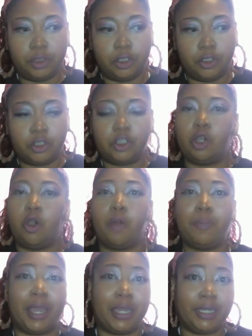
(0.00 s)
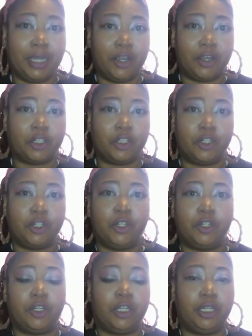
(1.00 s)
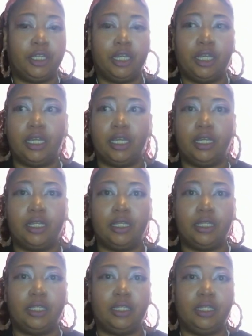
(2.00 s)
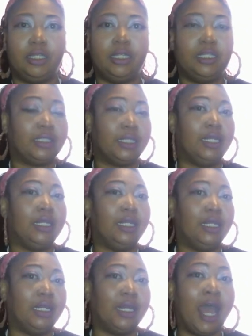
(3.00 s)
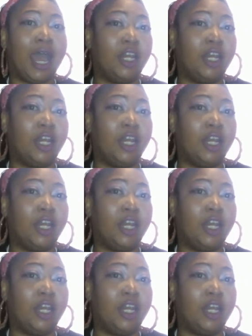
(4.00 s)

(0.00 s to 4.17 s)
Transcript: So our main character is lied